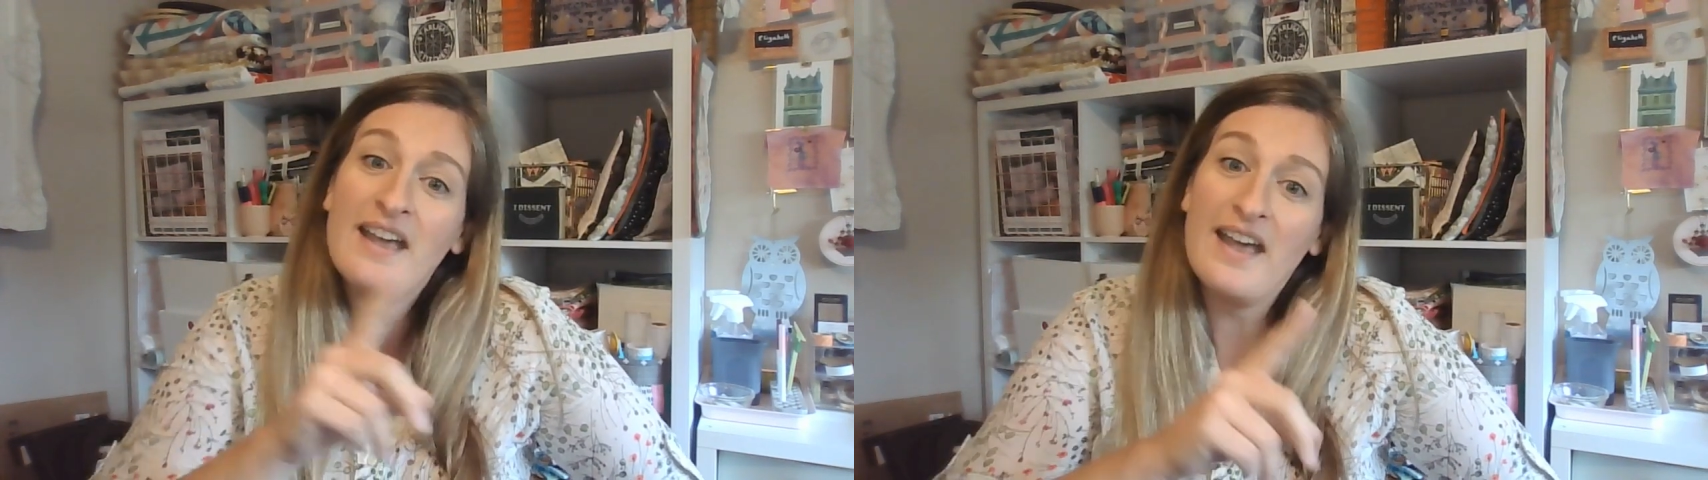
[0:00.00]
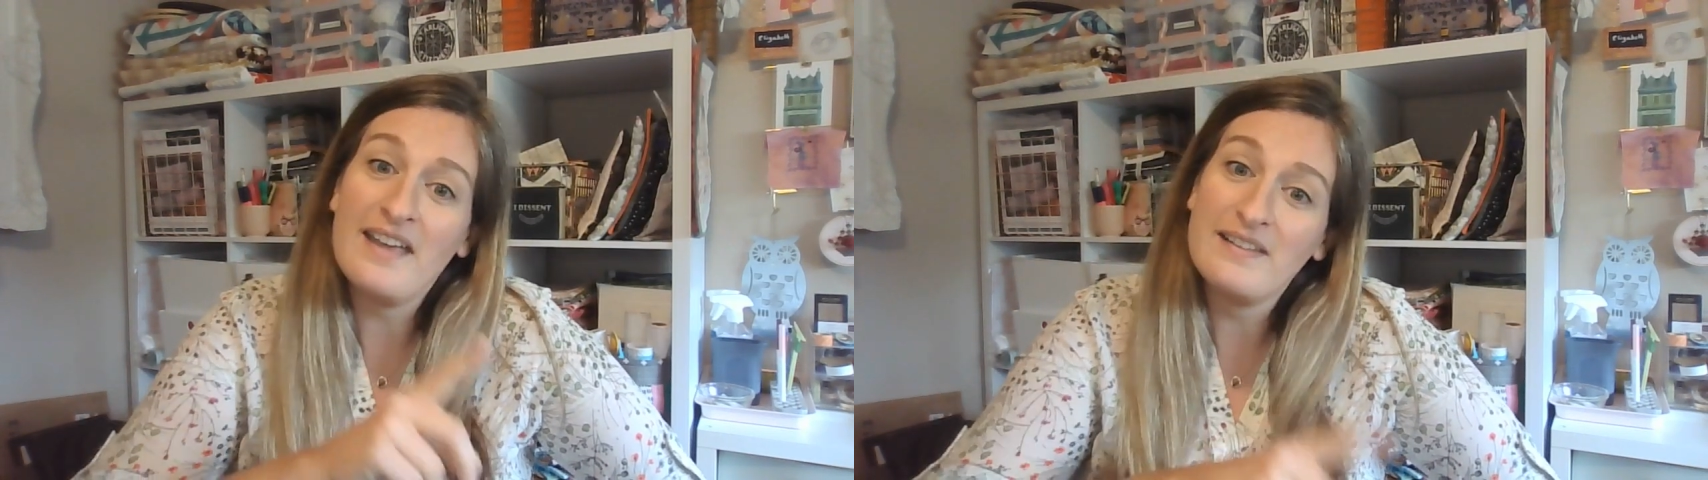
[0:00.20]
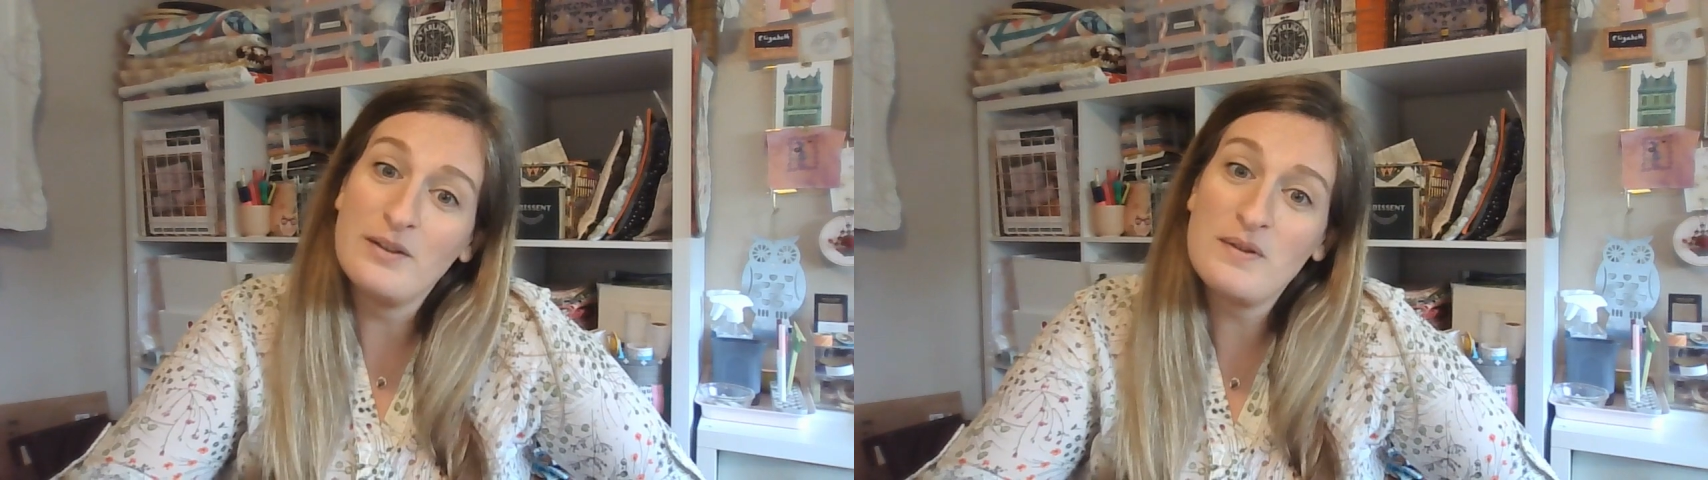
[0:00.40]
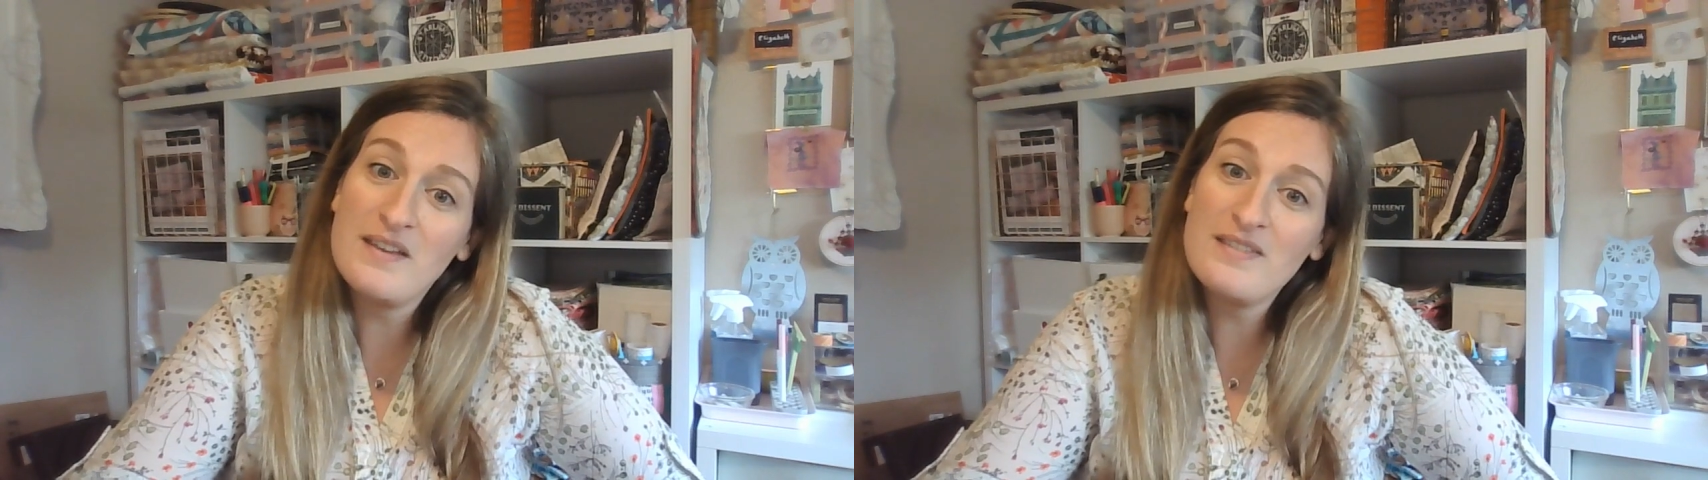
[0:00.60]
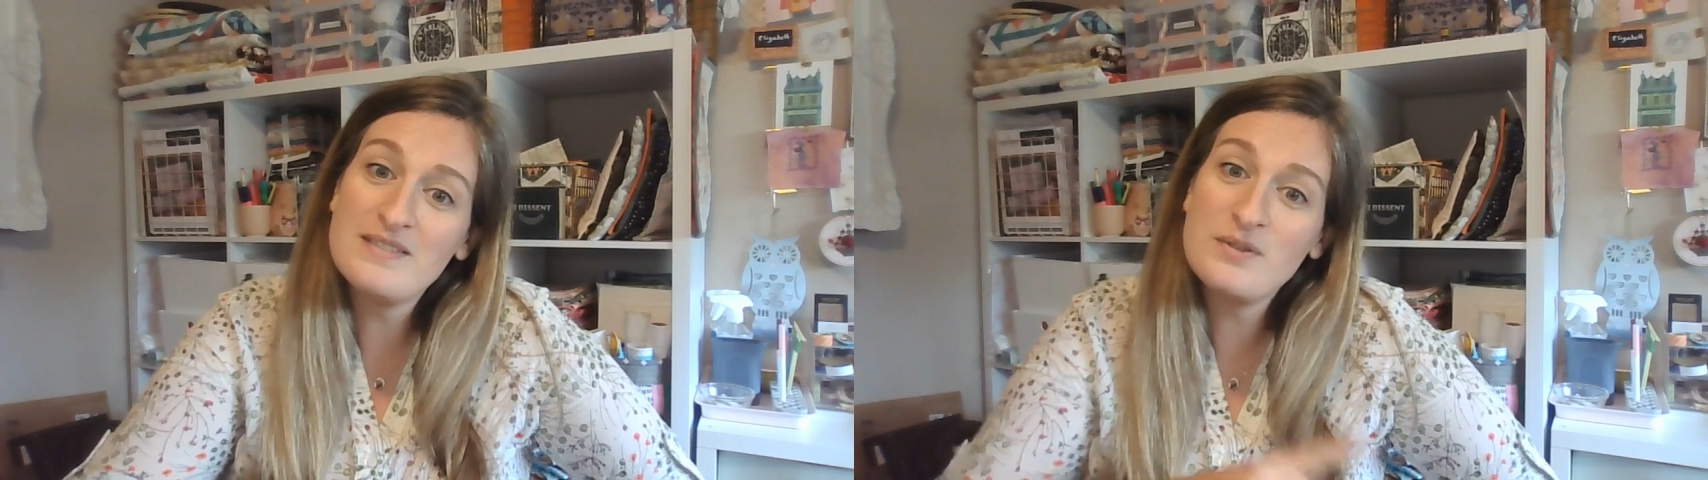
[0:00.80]
and the lower
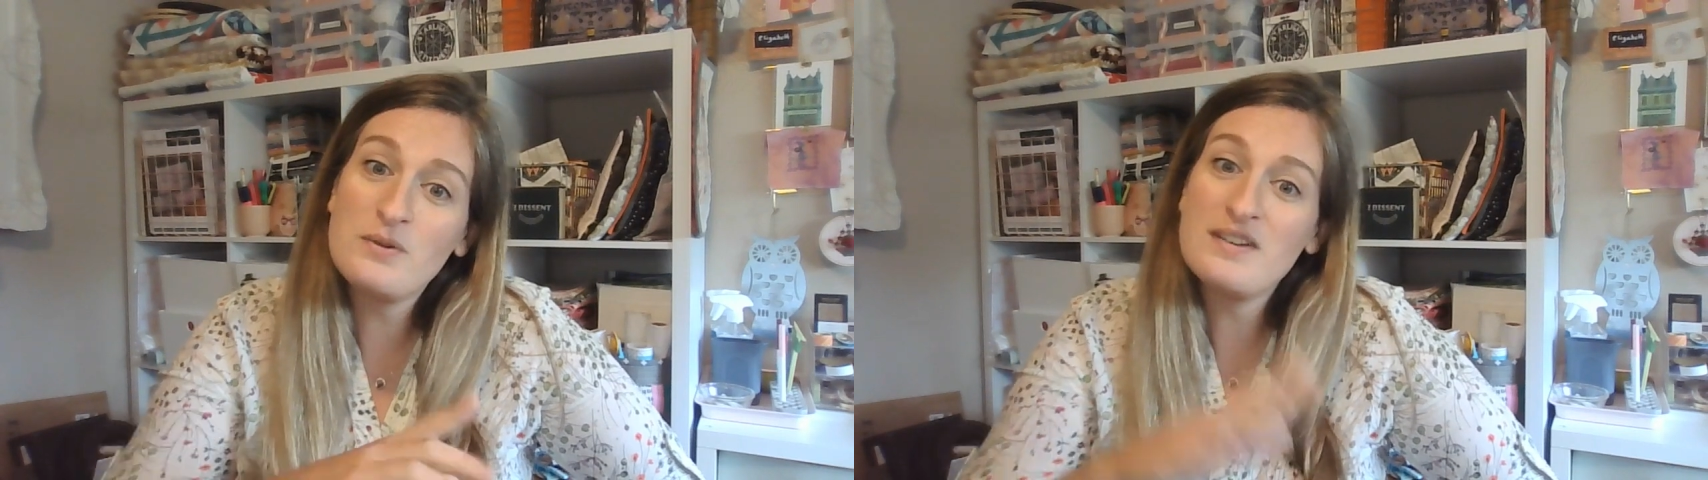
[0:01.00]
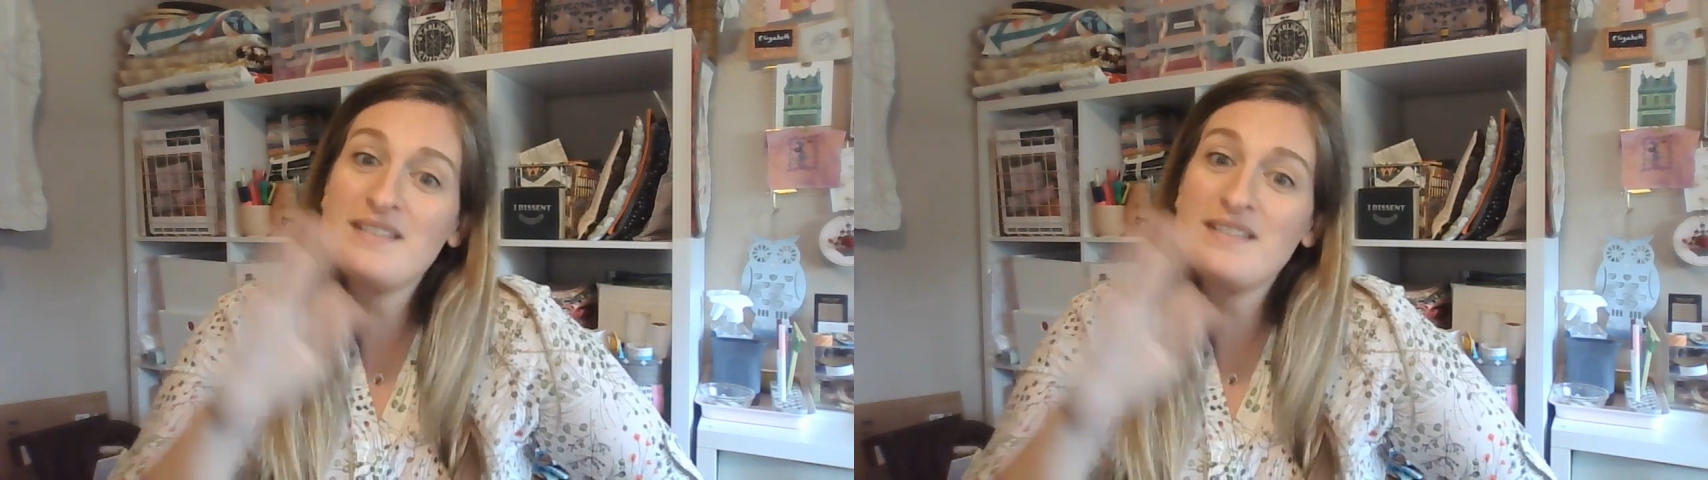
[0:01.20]
the other score